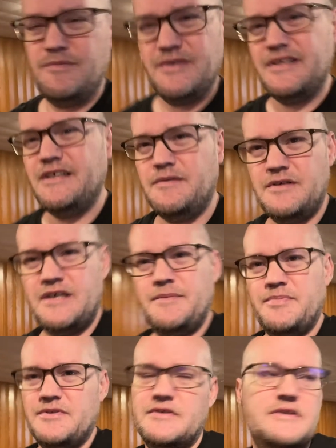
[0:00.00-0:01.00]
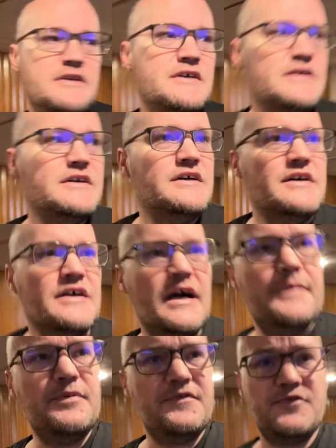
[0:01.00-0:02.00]
within a couple
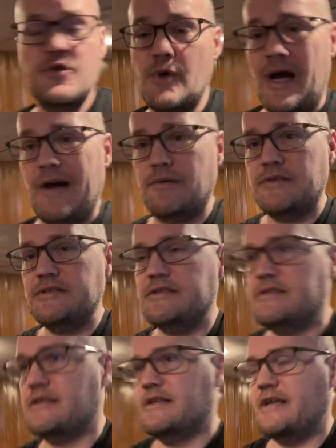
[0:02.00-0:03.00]
few hours,